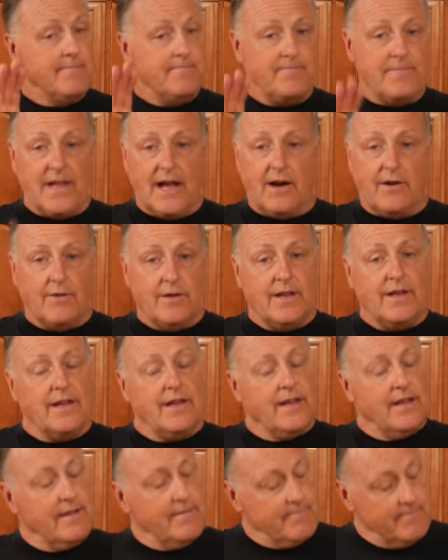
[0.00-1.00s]
Now,
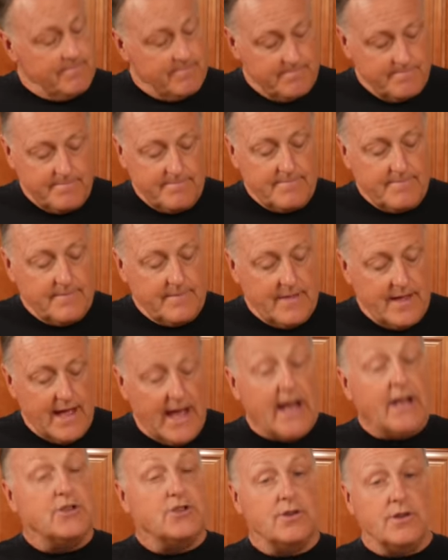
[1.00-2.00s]

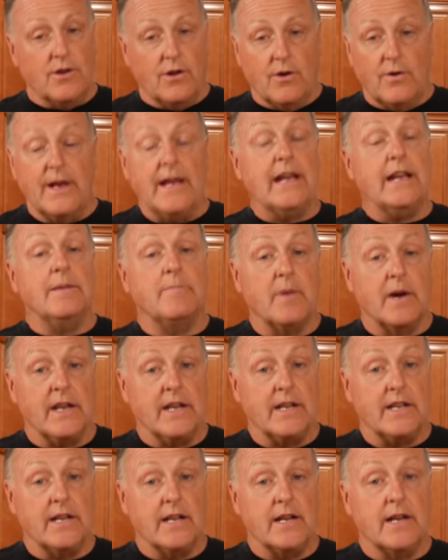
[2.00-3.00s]
as you know,
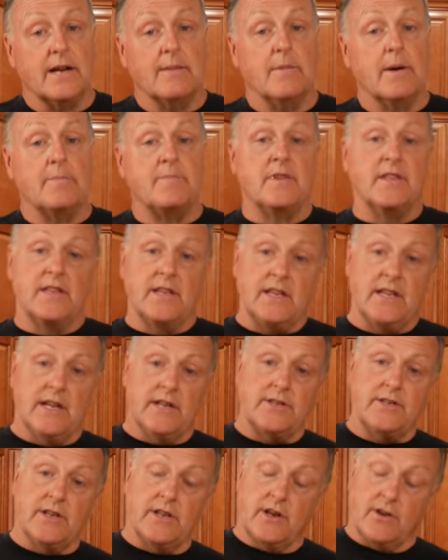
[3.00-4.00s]
anybody can come up to the
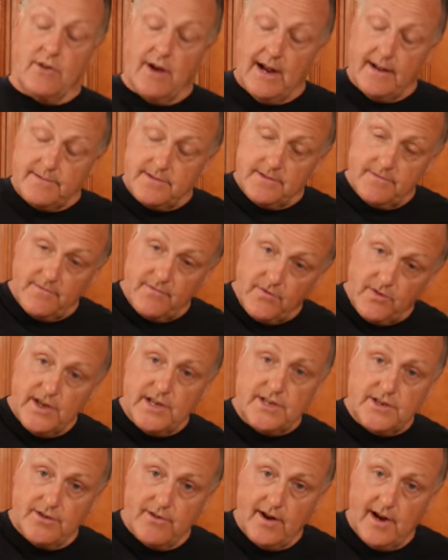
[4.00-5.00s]
kitchen and grab some
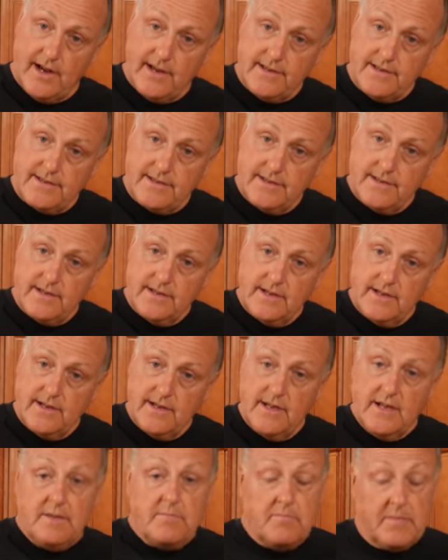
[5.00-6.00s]
freezer ice,
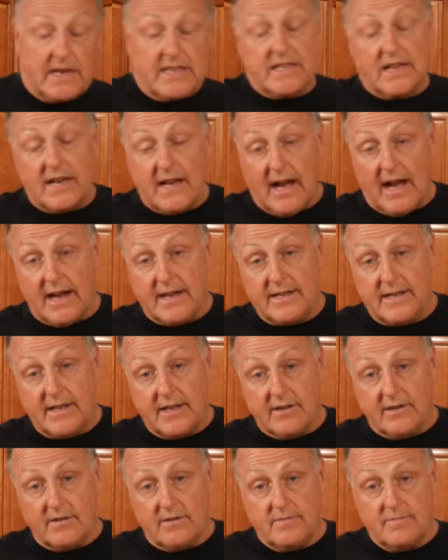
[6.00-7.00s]
mix a
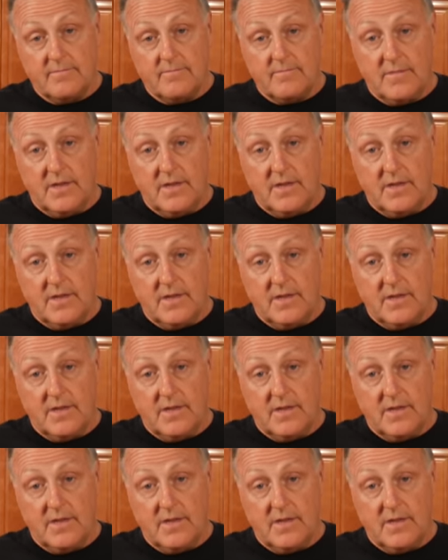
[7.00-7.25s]
cocktail,